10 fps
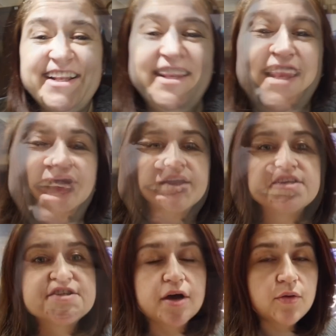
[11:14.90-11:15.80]

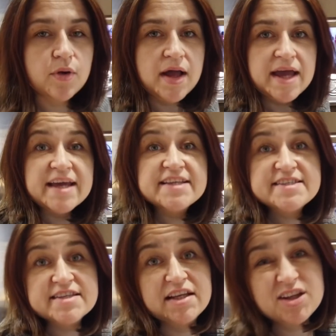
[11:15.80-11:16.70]
Alrighty. So
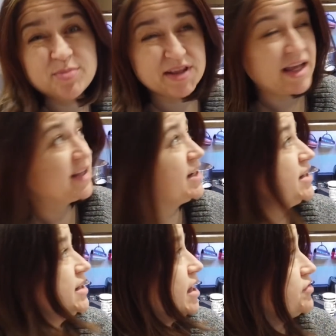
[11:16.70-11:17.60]
it's a little bit later
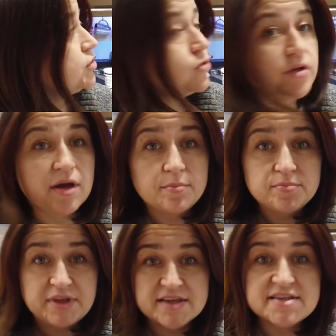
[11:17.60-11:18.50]
in the afternoon.
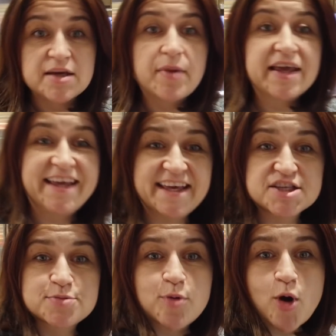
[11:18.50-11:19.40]
I'm testing my
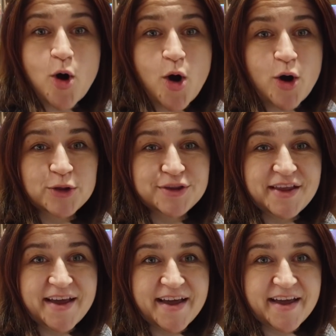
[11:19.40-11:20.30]
gizmo on
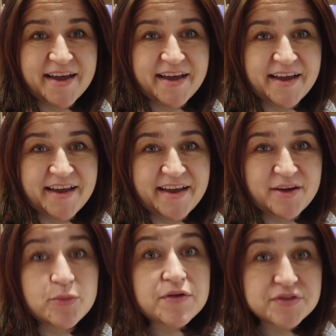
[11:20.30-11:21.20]

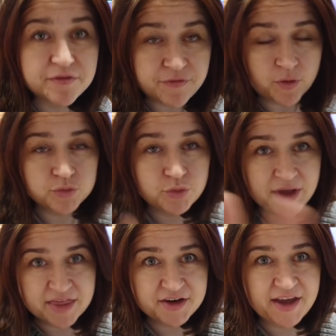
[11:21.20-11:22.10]
the with the phone
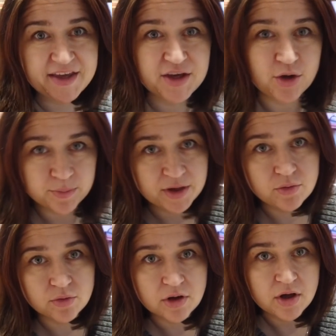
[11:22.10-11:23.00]
together hanging on my
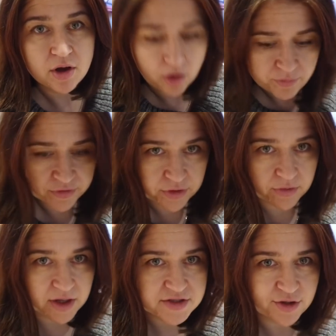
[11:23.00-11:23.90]
hook. Hopefully
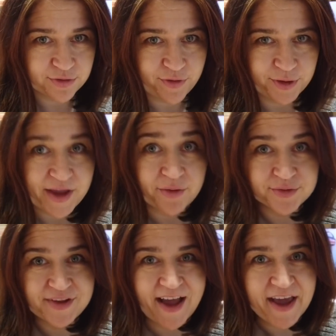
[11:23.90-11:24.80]
you guys don't fall
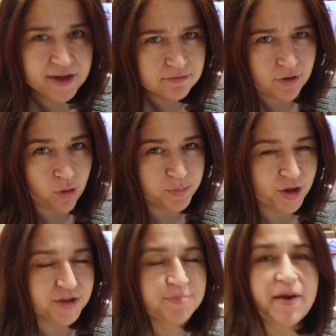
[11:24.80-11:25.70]
down. I hope
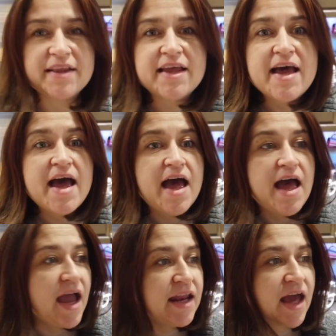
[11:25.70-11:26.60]
not. But
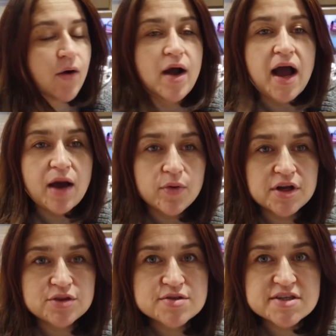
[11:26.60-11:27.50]
anyhow, I
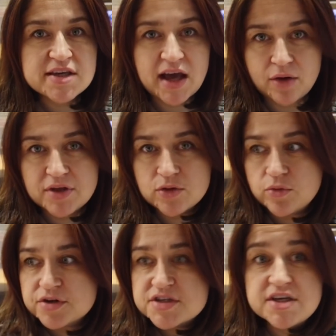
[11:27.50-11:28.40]
wanted to see how
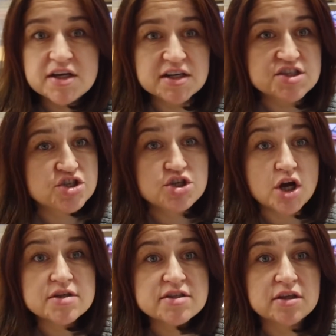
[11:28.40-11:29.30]
that works here. It's
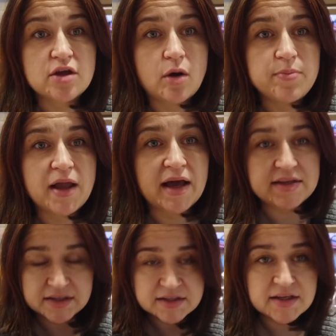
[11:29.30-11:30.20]
just the top
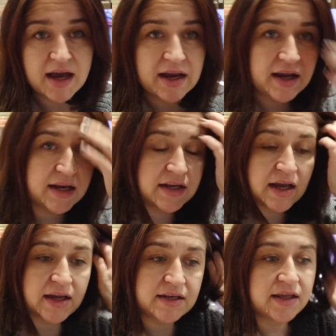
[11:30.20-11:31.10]
light. I didn't add any
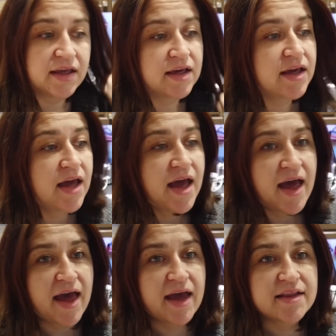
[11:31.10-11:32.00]
lighting.
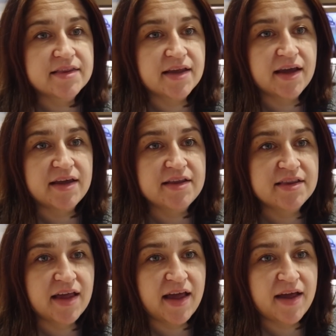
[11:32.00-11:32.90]
And
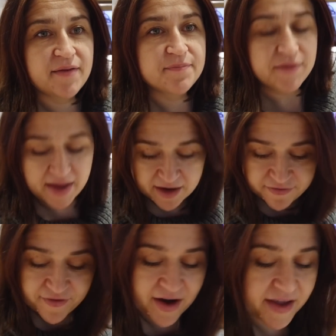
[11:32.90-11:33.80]
in the air
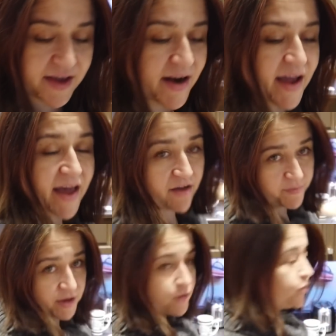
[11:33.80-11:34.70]
fryer, I have my